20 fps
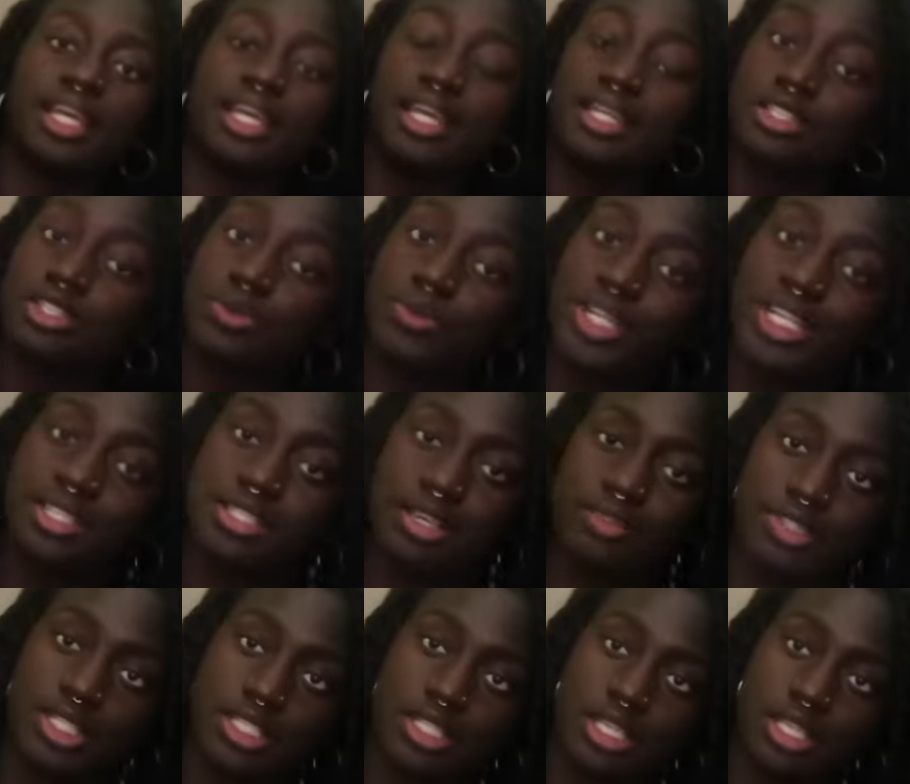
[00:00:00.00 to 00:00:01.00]
In
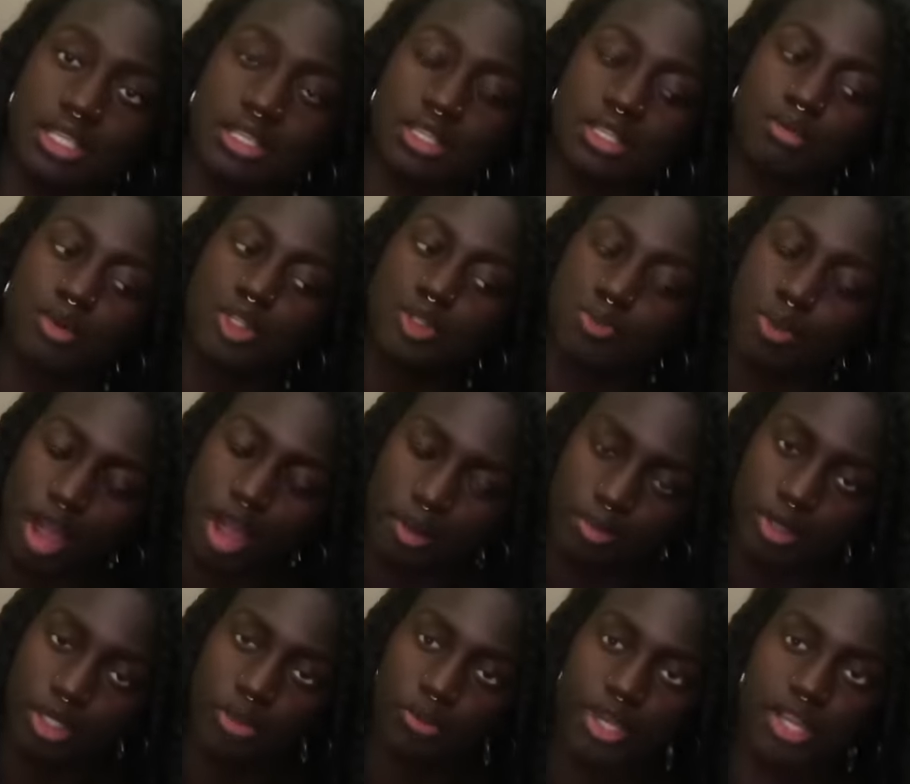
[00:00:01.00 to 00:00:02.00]
2017, the most
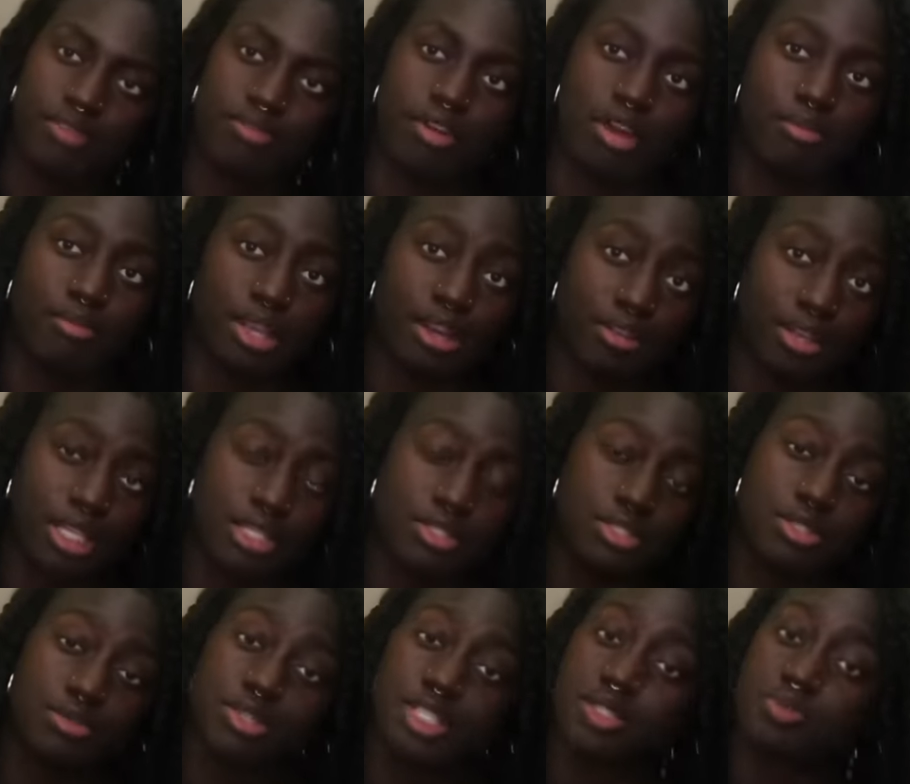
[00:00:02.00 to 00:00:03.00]
popular way for
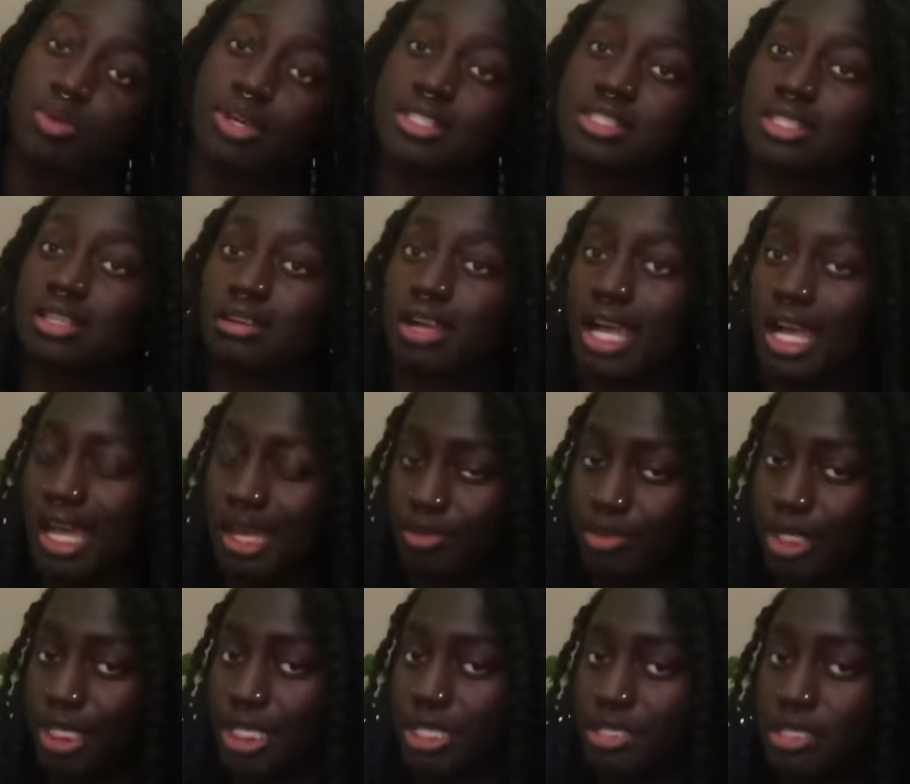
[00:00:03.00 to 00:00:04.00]
Americans to express their
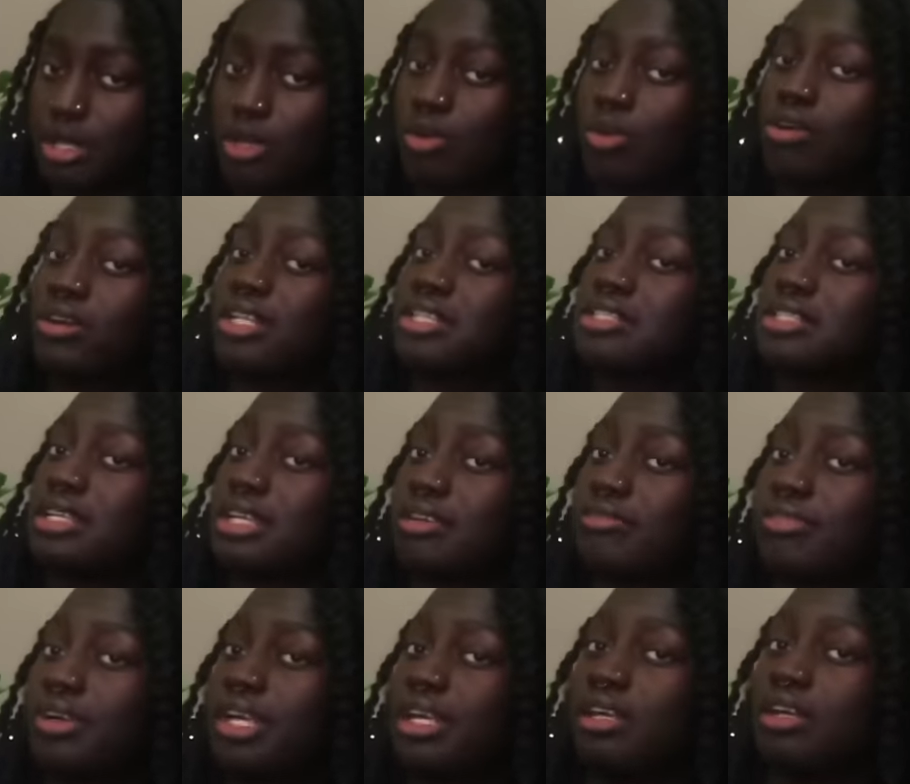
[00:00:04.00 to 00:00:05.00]
happiness, according to
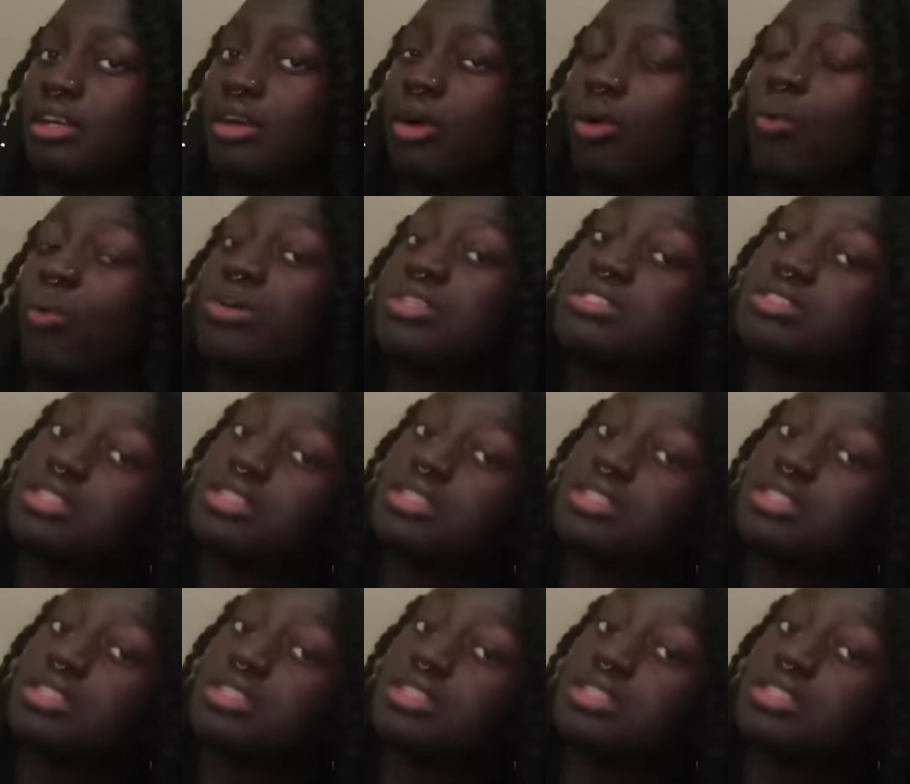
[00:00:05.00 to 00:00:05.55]
Giphy, was